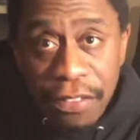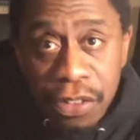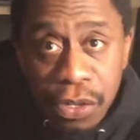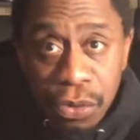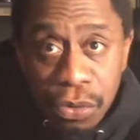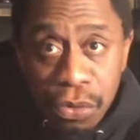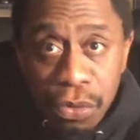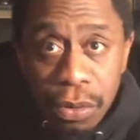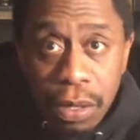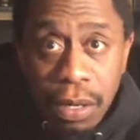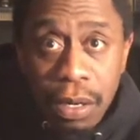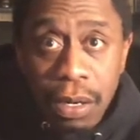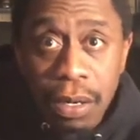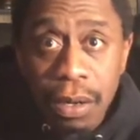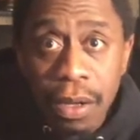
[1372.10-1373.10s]
to
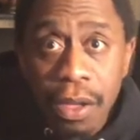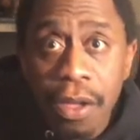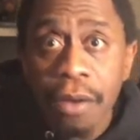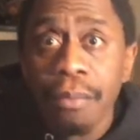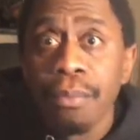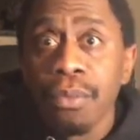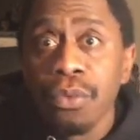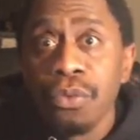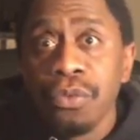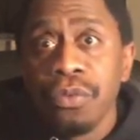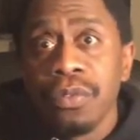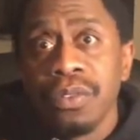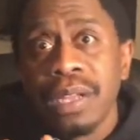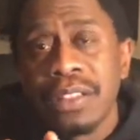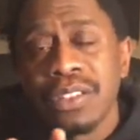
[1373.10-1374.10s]
move,
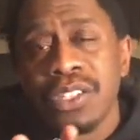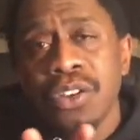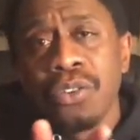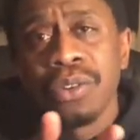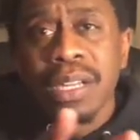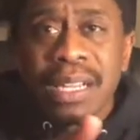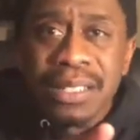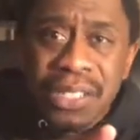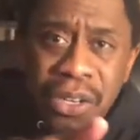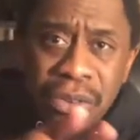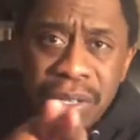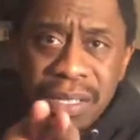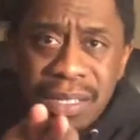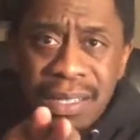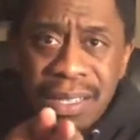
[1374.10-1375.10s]
you have to turn
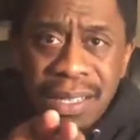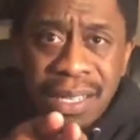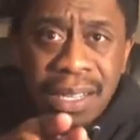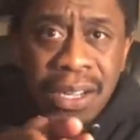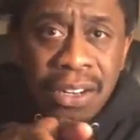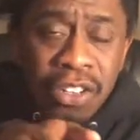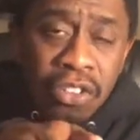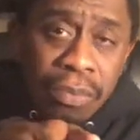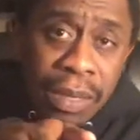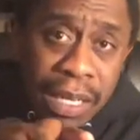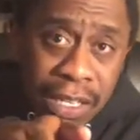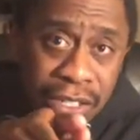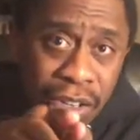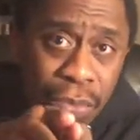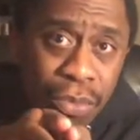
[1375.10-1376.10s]
the gun a little bit, and
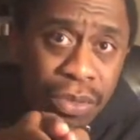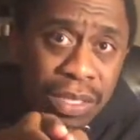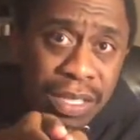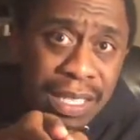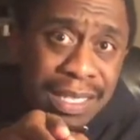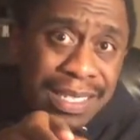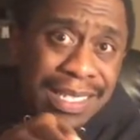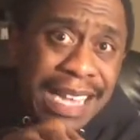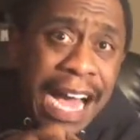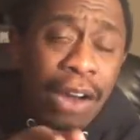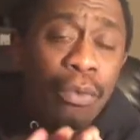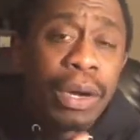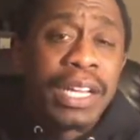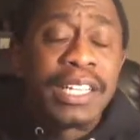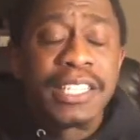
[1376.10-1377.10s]
it's
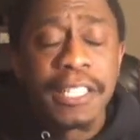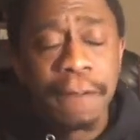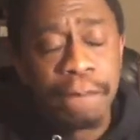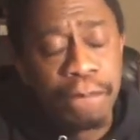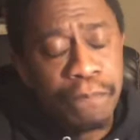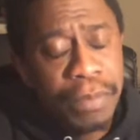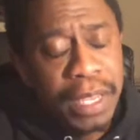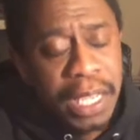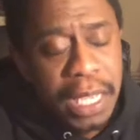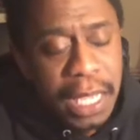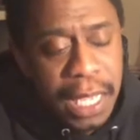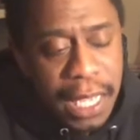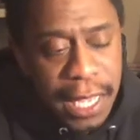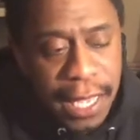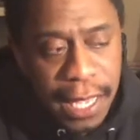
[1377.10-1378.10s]
sideways
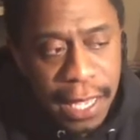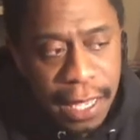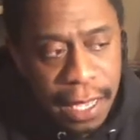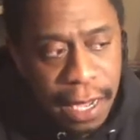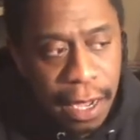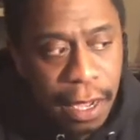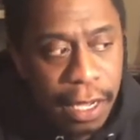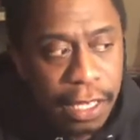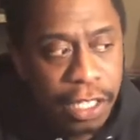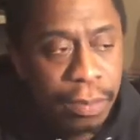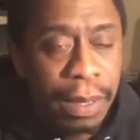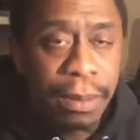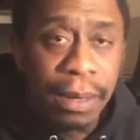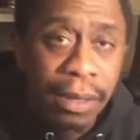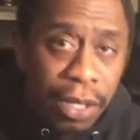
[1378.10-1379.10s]
to be
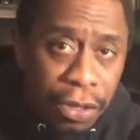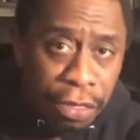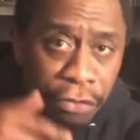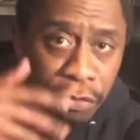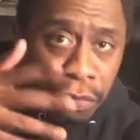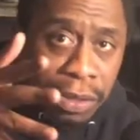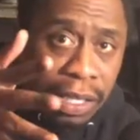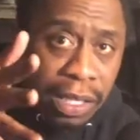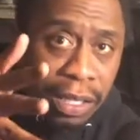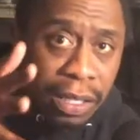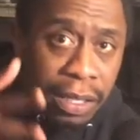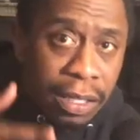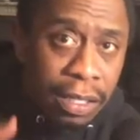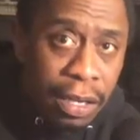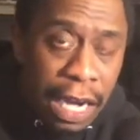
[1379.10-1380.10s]
able to look through
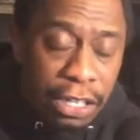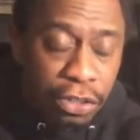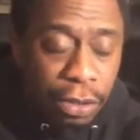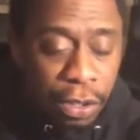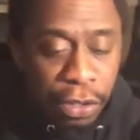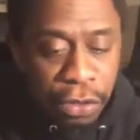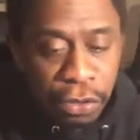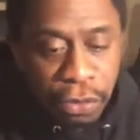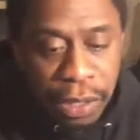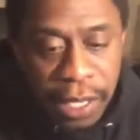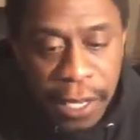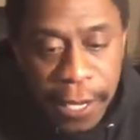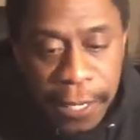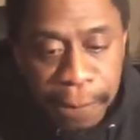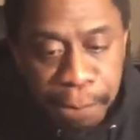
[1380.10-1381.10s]
as you look through
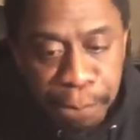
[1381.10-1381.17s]
the